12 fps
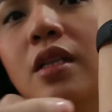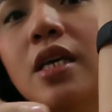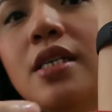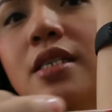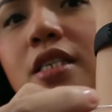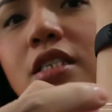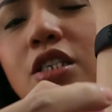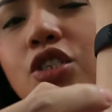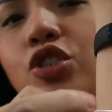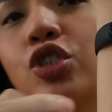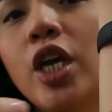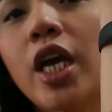This is
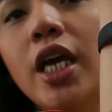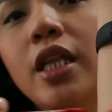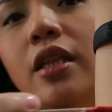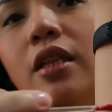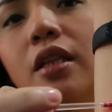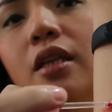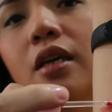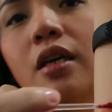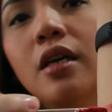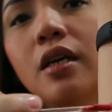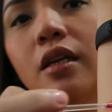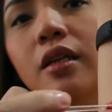shade
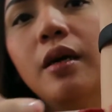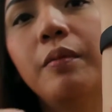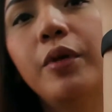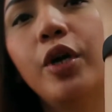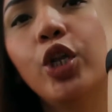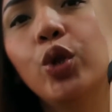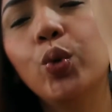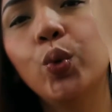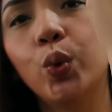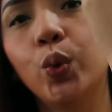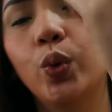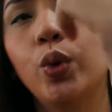number
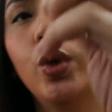2.